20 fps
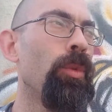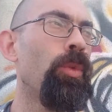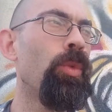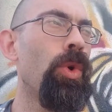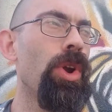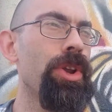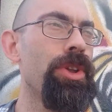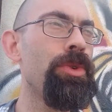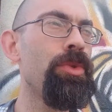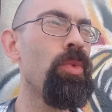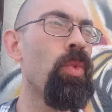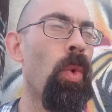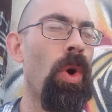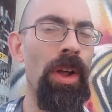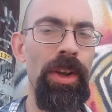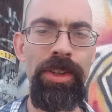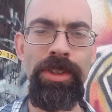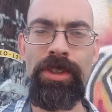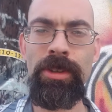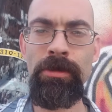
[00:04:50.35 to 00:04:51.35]
where you
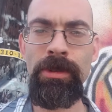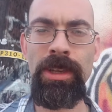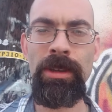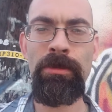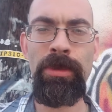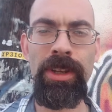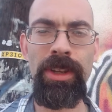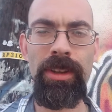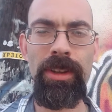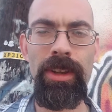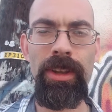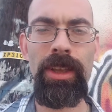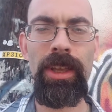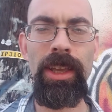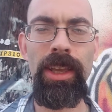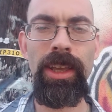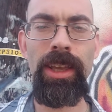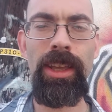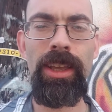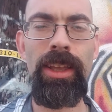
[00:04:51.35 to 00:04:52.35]
wanted to be. But
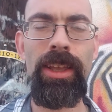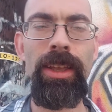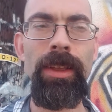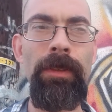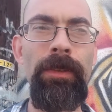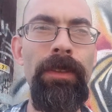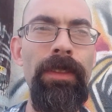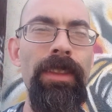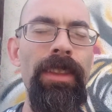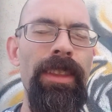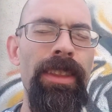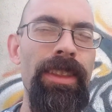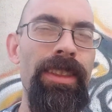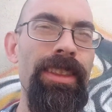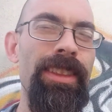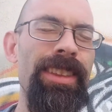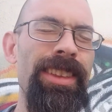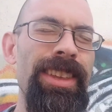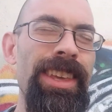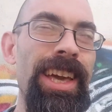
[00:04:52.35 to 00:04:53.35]
eh,
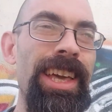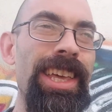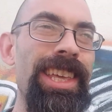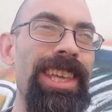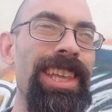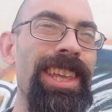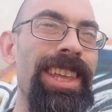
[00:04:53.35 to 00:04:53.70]
yeah,